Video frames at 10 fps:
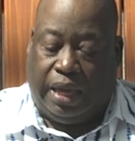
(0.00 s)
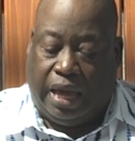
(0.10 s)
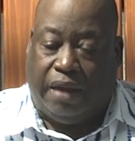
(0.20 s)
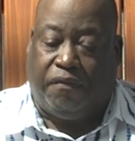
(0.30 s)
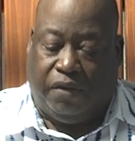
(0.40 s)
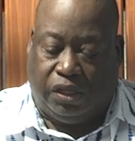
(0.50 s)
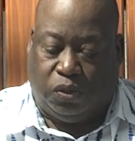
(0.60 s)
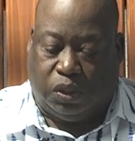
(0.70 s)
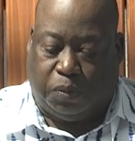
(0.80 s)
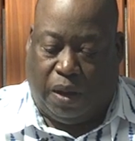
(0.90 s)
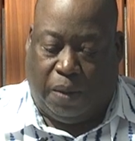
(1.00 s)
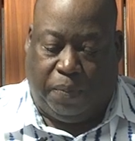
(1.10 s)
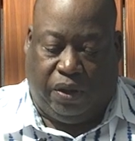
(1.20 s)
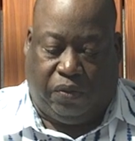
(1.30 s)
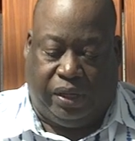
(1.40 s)
Catfish was
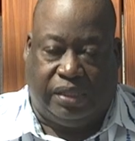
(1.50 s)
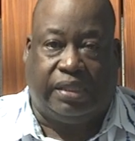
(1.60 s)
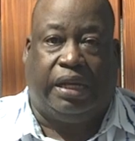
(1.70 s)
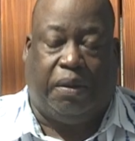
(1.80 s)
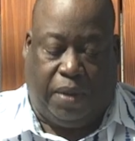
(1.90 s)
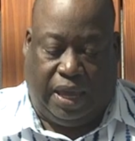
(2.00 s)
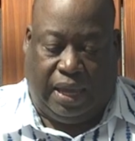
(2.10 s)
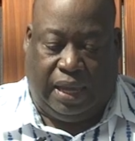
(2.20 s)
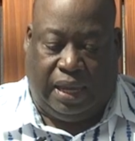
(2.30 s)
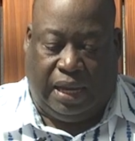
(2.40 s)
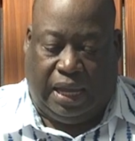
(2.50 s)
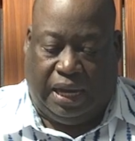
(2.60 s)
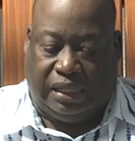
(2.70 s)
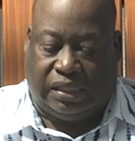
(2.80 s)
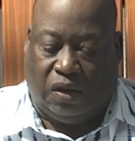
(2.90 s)
popping grease in the pan,
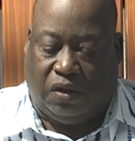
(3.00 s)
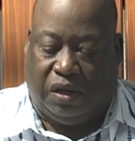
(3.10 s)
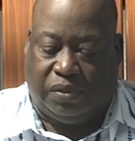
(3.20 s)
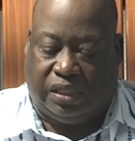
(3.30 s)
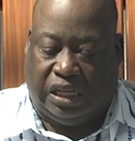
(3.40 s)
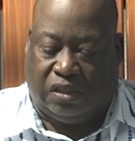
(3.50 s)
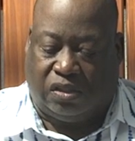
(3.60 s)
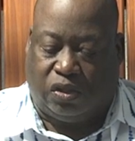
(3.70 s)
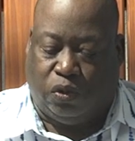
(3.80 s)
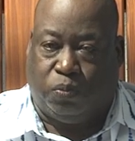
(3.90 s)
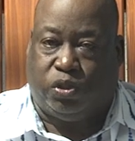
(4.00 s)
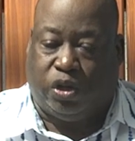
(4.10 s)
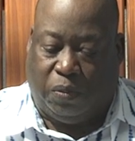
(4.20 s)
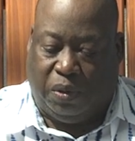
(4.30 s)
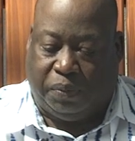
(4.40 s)
and they saw themselves scoop
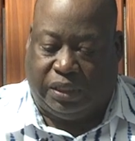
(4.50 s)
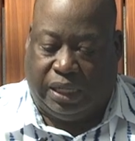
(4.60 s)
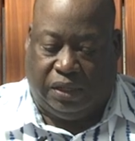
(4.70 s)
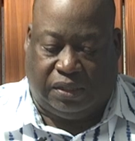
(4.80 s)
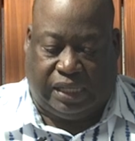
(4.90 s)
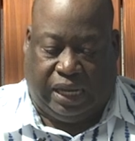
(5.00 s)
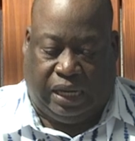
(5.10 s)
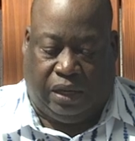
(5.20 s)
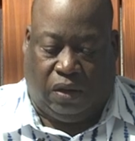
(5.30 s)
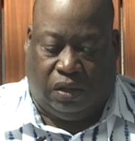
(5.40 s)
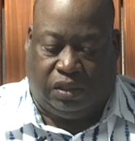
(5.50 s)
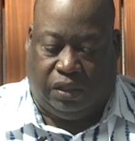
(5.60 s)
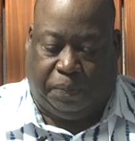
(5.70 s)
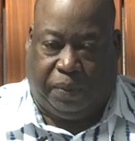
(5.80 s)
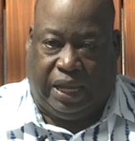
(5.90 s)
German potato salad
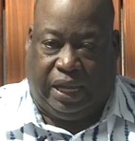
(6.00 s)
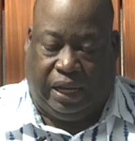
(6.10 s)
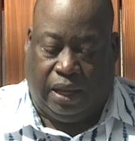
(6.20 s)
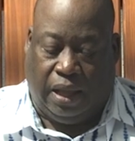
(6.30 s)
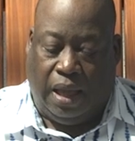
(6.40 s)
onto the plate